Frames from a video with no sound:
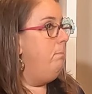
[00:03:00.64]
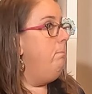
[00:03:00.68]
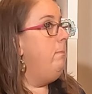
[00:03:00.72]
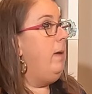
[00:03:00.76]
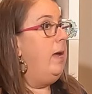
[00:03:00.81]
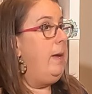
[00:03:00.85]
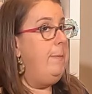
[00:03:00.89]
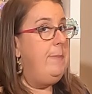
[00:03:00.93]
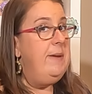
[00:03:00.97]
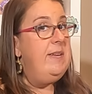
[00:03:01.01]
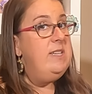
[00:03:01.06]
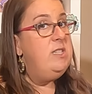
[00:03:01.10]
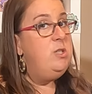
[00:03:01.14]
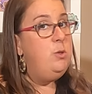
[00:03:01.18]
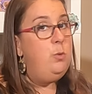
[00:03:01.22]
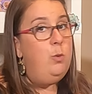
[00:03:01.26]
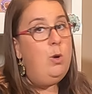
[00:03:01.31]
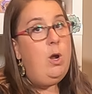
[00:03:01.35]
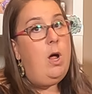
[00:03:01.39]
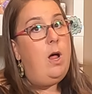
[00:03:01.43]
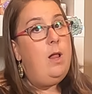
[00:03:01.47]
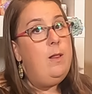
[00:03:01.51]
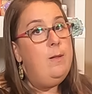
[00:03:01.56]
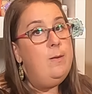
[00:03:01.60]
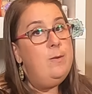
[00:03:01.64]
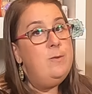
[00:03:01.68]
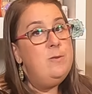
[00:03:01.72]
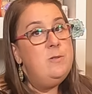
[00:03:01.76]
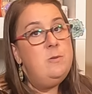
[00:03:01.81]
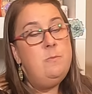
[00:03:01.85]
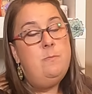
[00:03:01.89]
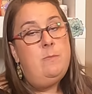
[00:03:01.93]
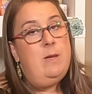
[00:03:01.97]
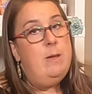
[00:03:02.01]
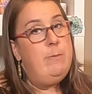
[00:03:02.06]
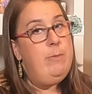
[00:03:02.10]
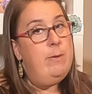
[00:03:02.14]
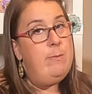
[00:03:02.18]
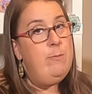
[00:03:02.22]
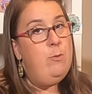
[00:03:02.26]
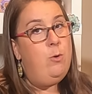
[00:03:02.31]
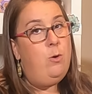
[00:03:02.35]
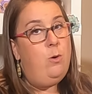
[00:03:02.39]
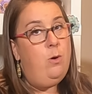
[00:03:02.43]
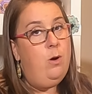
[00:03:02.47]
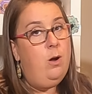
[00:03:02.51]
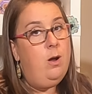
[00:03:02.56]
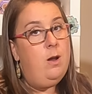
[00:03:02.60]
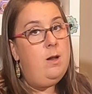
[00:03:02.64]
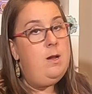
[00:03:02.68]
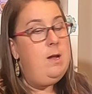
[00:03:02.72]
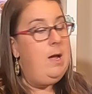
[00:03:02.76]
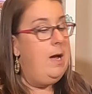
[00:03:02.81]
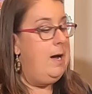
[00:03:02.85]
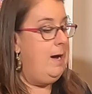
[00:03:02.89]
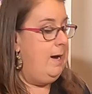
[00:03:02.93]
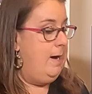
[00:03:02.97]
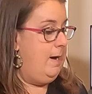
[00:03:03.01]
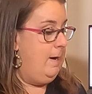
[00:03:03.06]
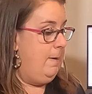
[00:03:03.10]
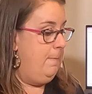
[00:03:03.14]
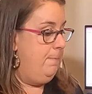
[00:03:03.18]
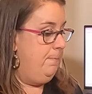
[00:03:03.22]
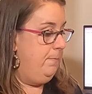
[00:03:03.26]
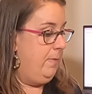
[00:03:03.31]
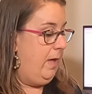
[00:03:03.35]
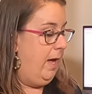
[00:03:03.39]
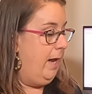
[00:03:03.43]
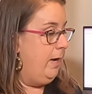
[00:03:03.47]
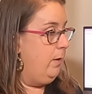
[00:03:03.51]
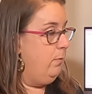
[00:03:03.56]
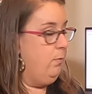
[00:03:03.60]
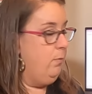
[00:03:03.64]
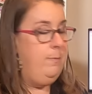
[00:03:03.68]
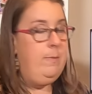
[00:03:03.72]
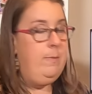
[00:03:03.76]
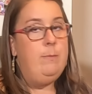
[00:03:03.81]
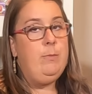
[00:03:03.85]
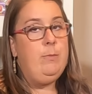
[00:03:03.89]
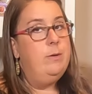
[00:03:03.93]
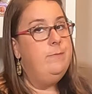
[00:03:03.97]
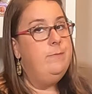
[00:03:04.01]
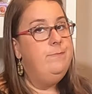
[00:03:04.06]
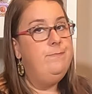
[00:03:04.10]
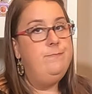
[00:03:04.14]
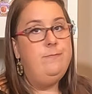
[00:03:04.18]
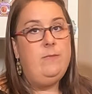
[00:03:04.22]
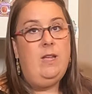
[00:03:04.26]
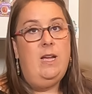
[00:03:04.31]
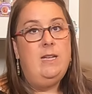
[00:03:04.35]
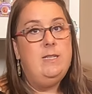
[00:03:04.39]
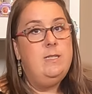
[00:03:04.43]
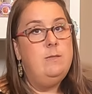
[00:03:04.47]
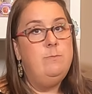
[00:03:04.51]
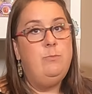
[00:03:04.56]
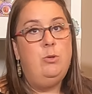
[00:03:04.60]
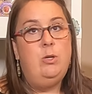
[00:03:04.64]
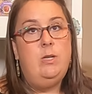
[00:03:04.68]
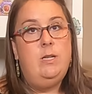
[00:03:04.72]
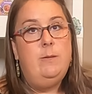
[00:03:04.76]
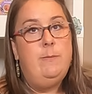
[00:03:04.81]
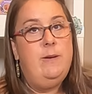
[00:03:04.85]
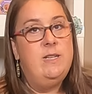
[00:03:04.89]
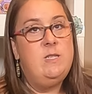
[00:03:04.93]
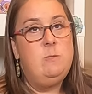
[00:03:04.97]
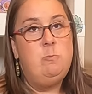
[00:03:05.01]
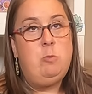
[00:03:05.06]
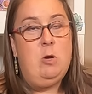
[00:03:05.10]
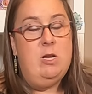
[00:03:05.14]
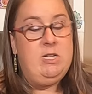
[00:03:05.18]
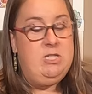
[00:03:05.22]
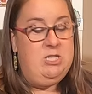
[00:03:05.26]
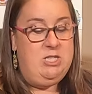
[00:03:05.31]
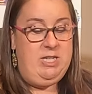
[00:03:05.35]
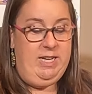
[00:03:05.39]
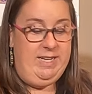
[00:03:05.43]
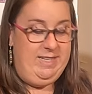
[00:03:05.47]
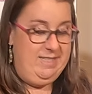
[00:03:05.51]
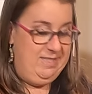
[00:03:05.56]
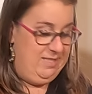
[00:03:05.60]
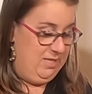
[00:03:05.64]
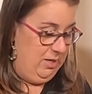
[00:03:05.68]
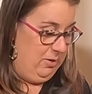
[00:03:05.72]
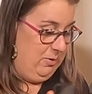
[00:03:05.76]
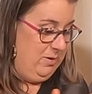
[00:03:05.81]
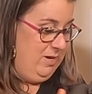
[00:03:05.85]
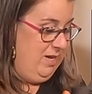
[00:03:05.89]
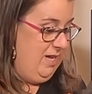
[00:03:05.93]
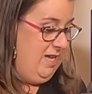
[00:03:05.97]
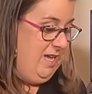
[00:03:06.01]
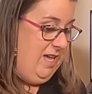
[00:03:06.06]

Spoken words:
maybe $2, maybe more. I don't remember. I didn't put it in my spreadsheet. So